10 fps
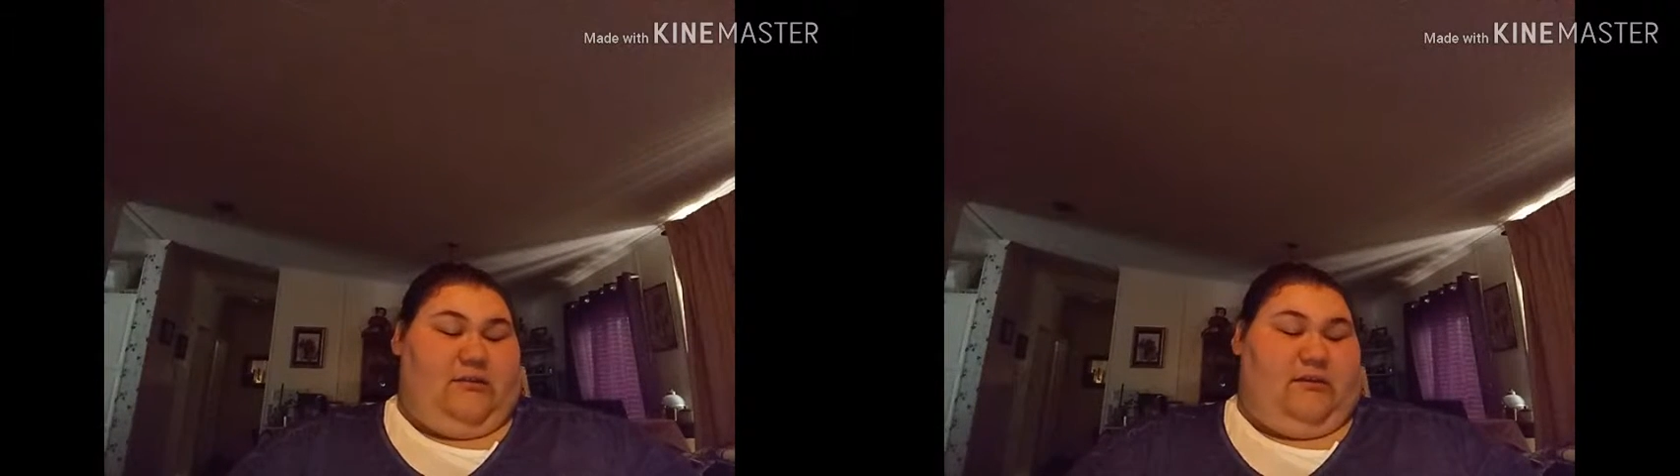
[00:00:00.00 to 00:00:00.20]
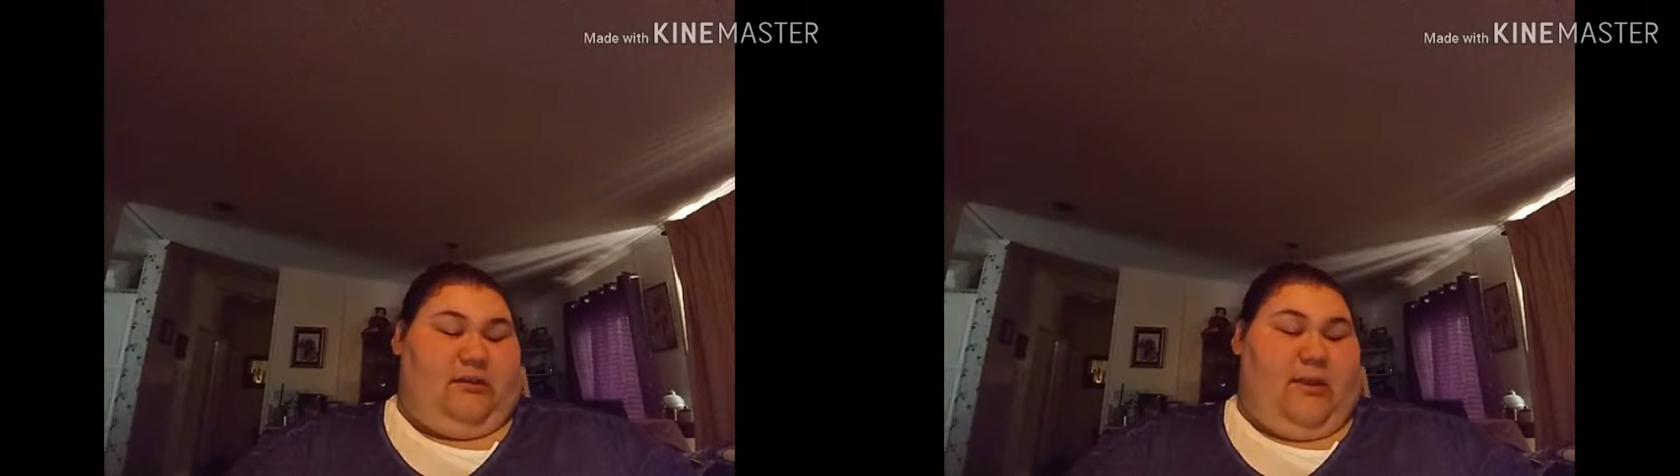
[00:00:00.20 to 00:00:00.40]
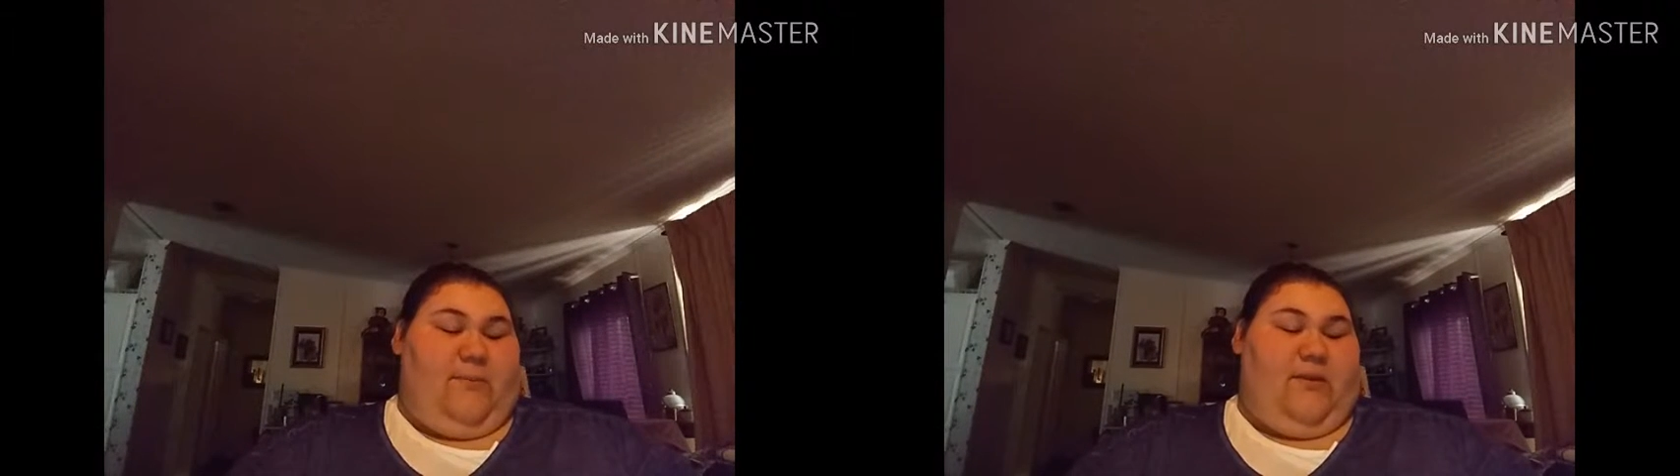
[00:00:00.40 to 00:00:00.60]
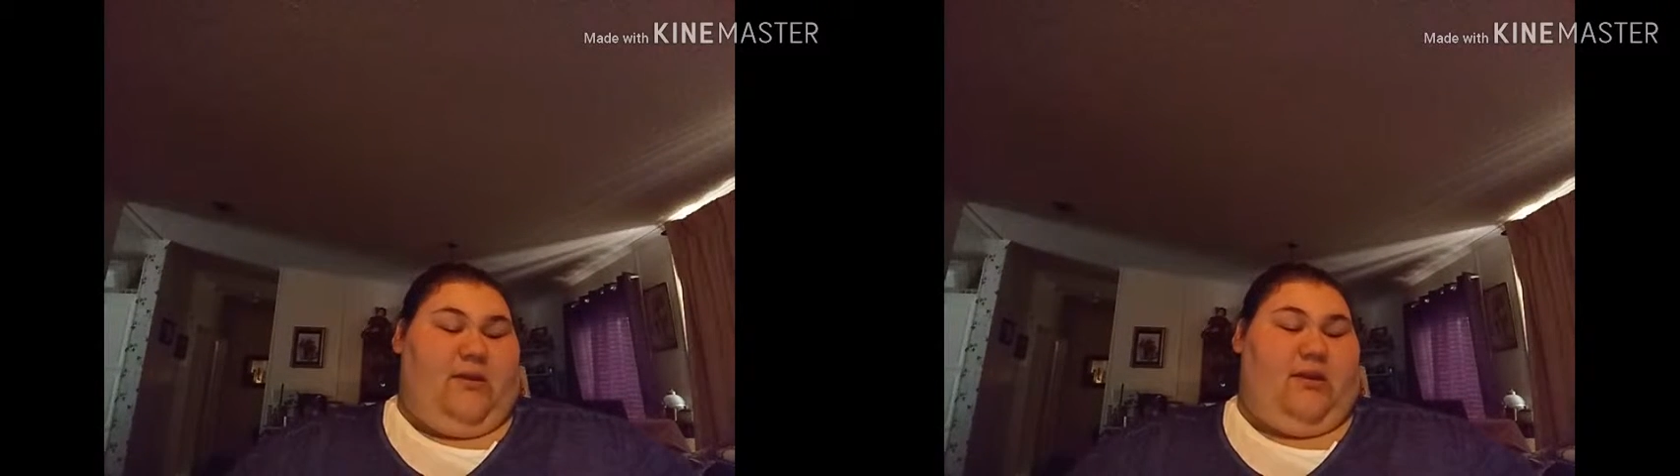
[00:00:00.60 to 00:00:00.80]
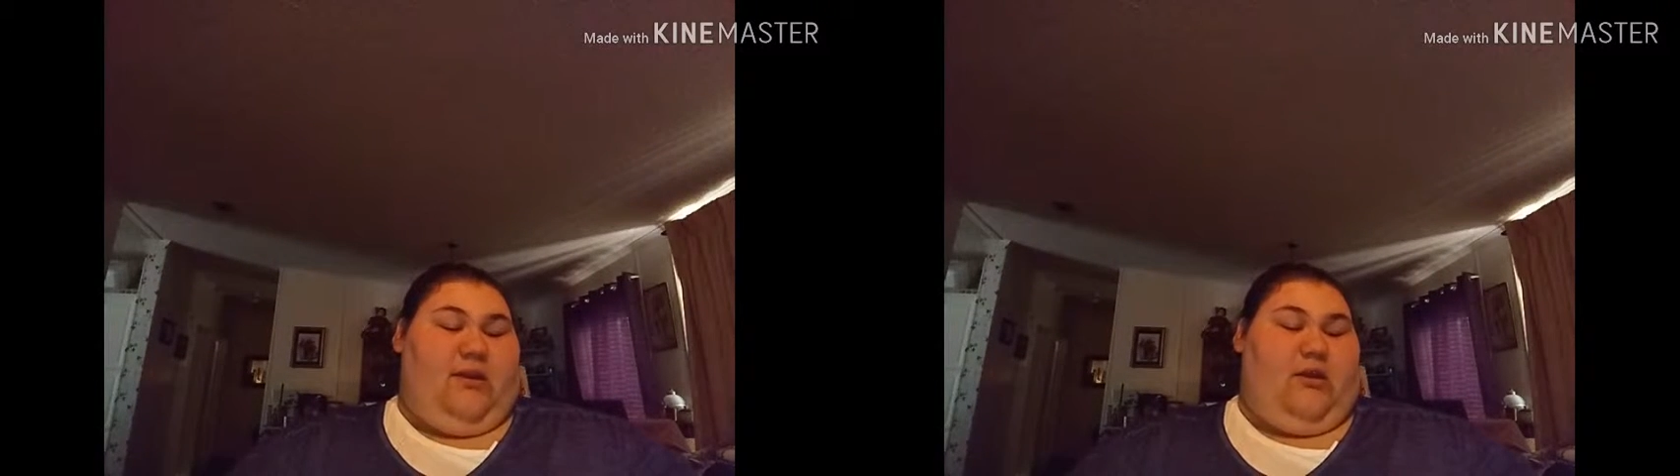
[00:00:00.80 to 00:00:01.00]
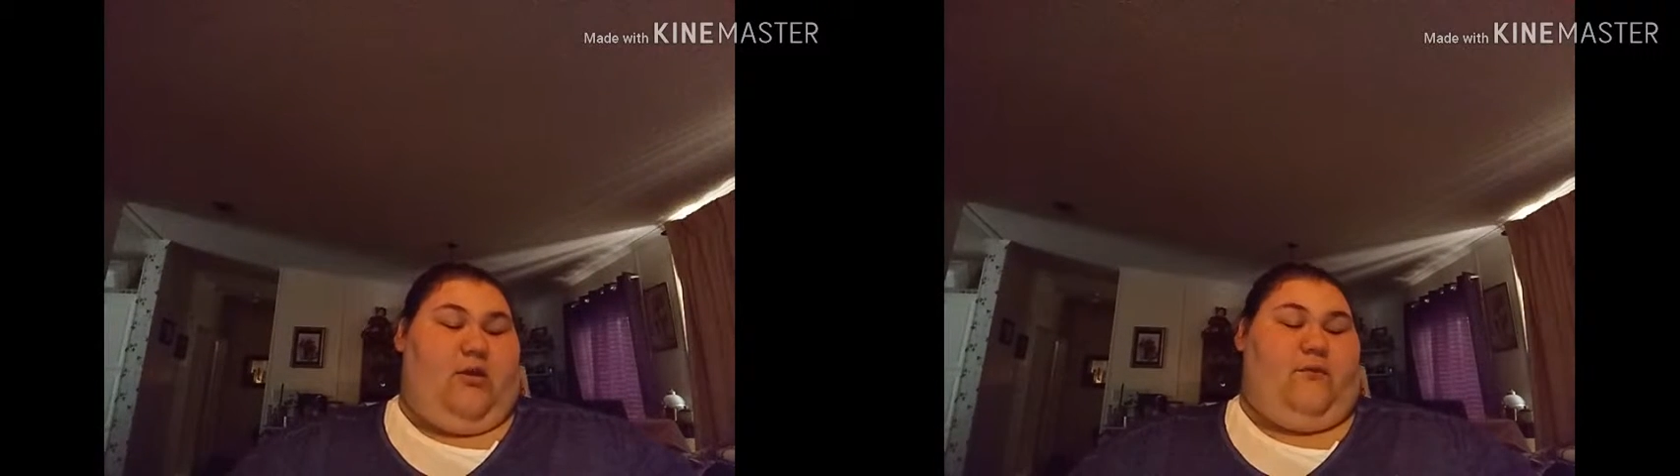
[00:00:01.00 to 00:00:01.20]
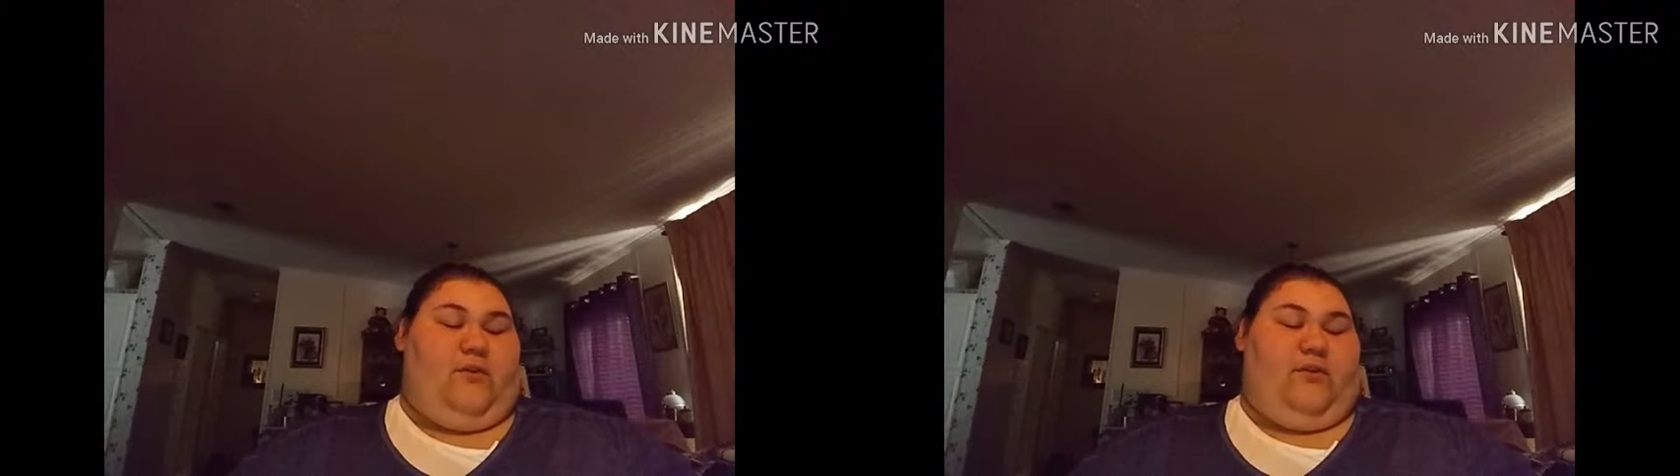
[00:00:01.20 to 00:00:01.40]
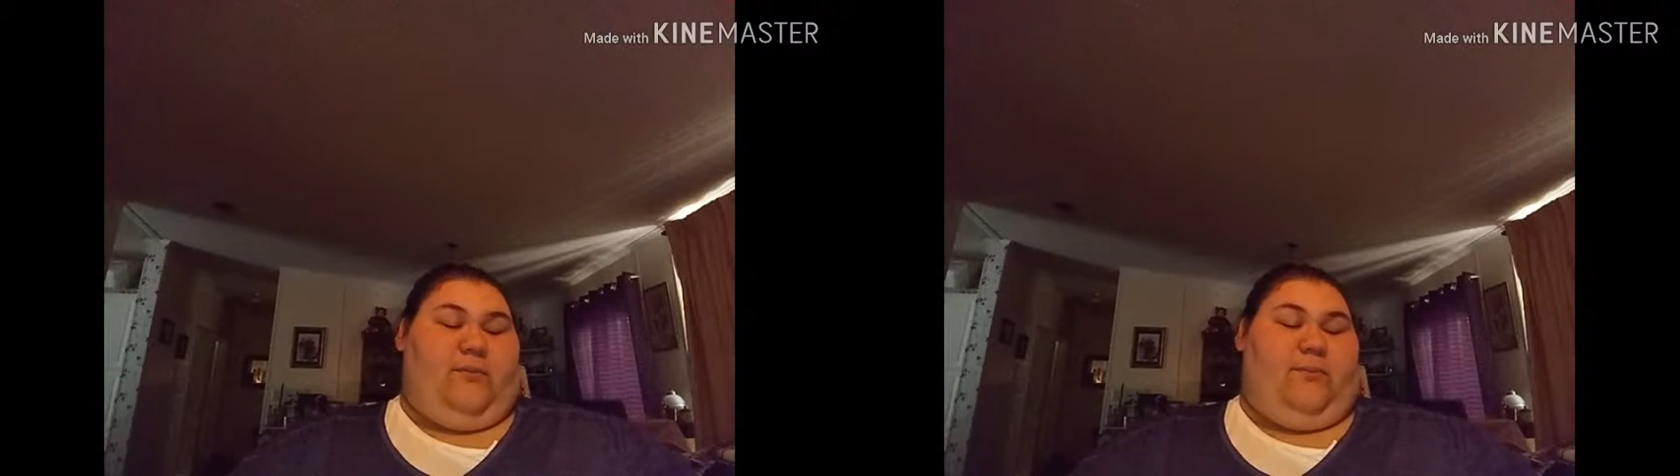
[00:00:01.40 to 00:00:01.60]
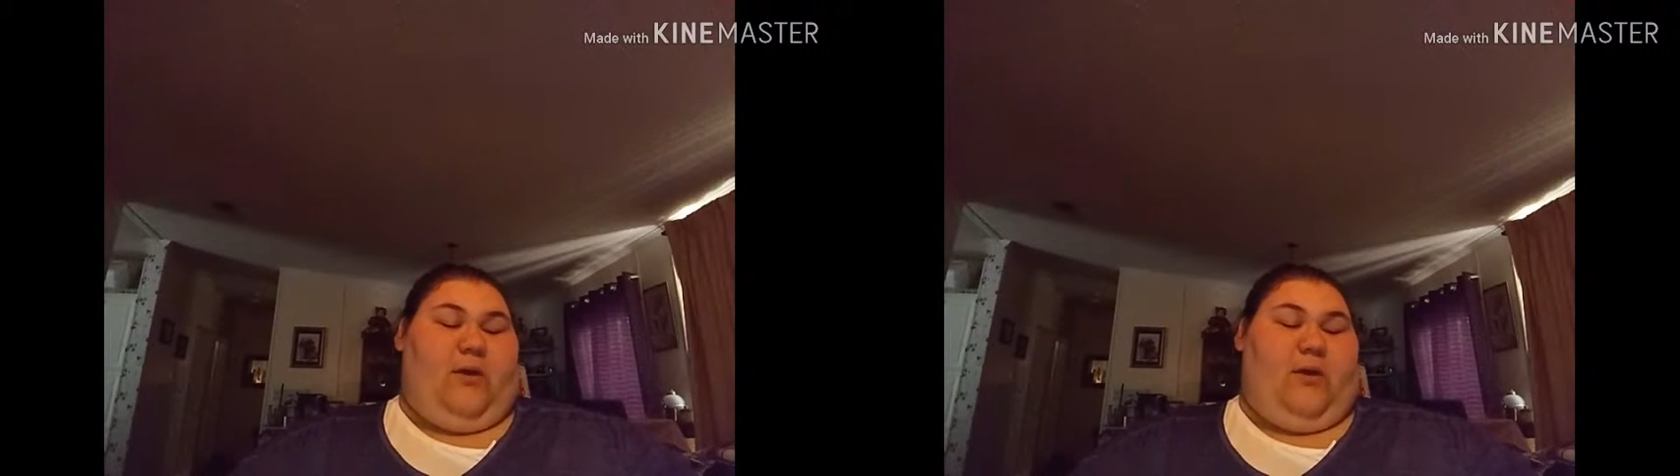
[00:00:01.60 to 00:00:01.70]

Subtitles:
slip it over the